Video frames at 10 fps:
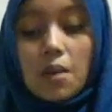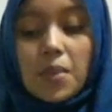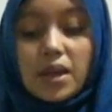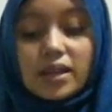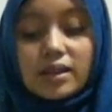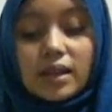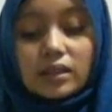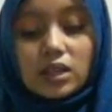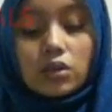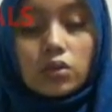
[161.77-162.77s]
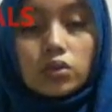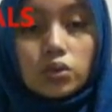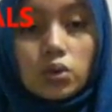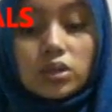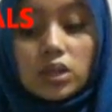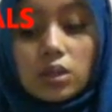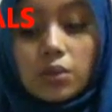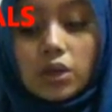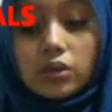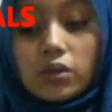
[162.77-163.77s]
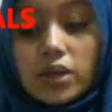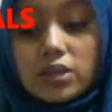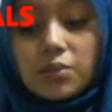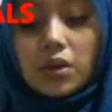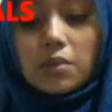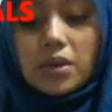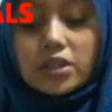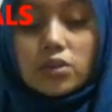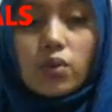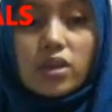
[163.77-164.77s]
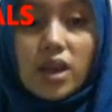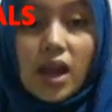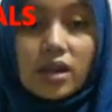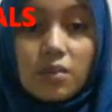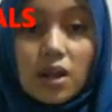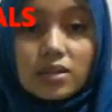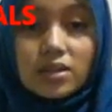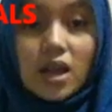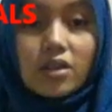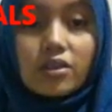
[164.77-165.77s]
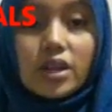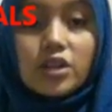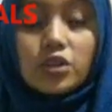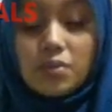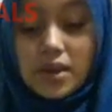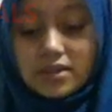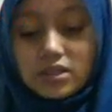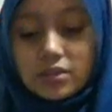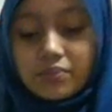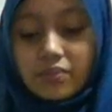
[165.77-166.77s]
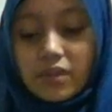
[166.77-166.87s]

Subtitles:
by conducting controlled laboratory experiments with animals other than humans.